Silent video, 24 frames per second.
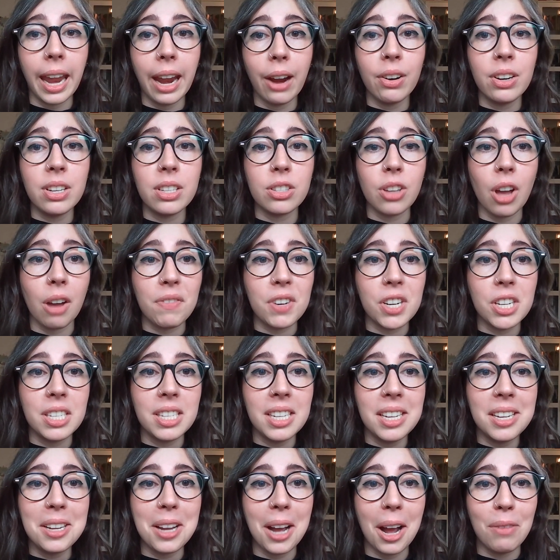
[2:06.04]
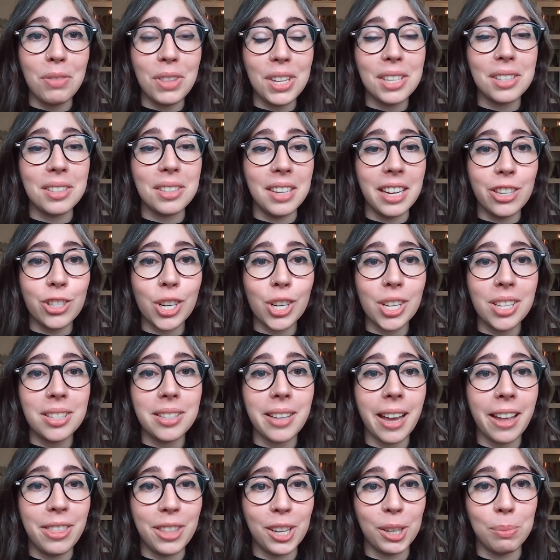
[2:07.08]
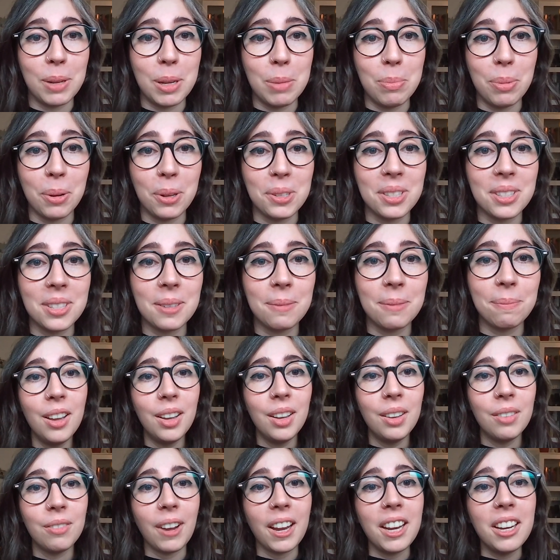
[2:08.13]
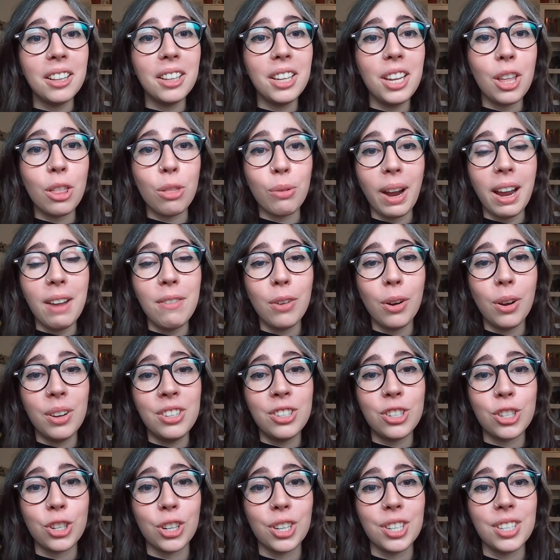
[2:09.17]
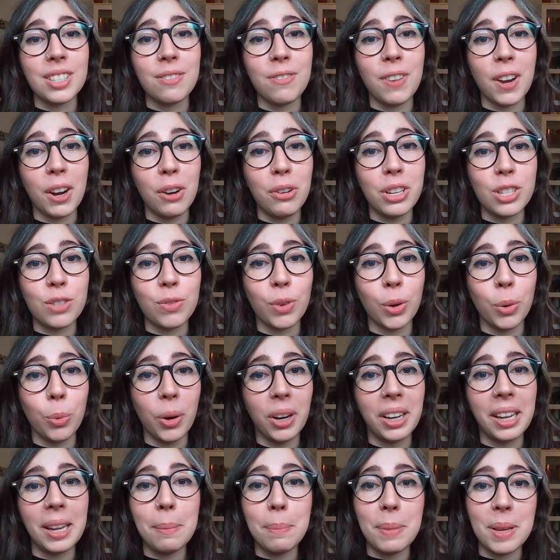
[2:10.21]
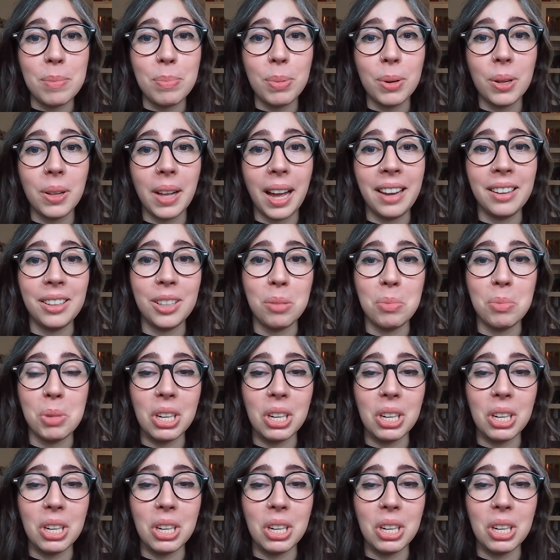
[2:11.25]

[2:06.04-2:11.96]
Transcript: inherent sovereignty of these nations and their peoples. Finally, Thrive ensures fairness for working people and